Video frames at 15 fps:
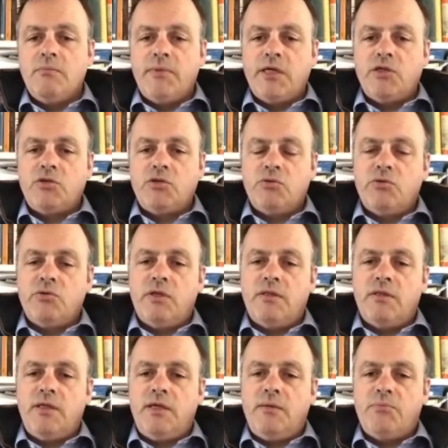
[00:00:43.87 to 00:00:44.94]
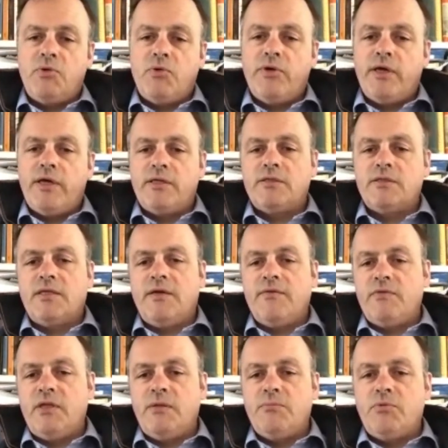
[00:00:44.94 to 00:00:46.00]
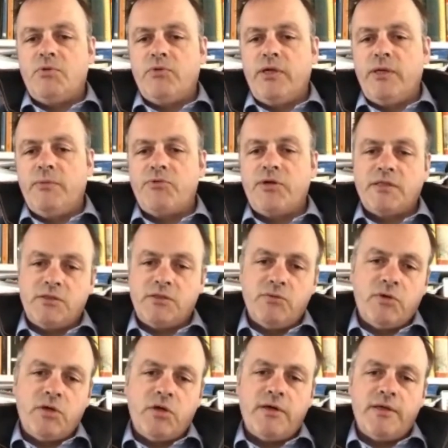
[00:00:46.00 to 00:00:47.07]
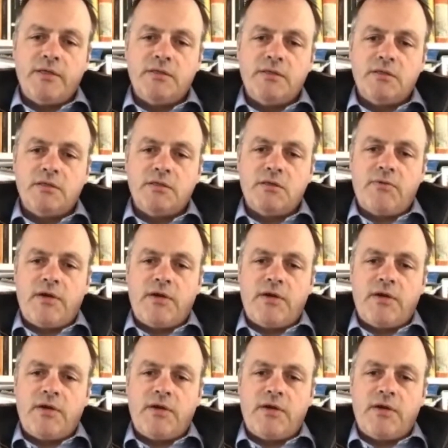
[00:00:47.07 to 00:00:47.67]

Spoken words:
make sure that the employer has given the employee practical guidance